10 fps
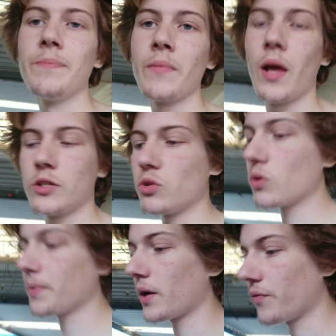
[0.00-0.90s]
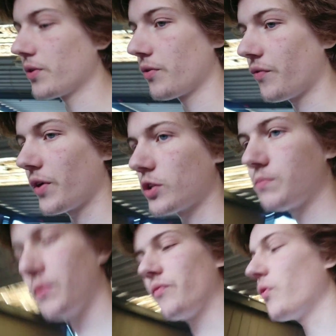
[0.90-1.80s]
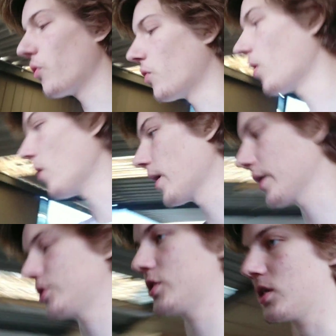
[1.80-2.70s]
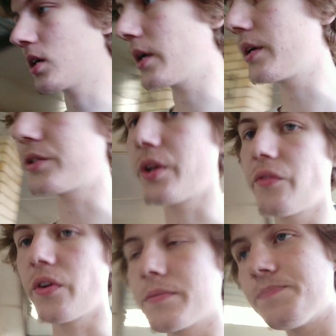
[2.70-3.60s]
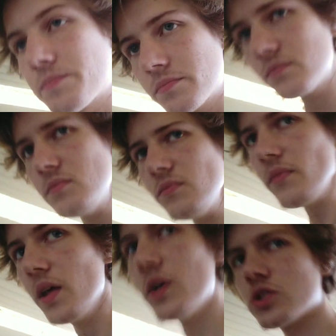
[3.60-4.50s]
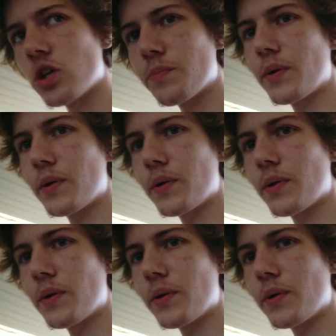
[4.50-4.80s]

and talk about a few things before I actually start getting into anything. So to be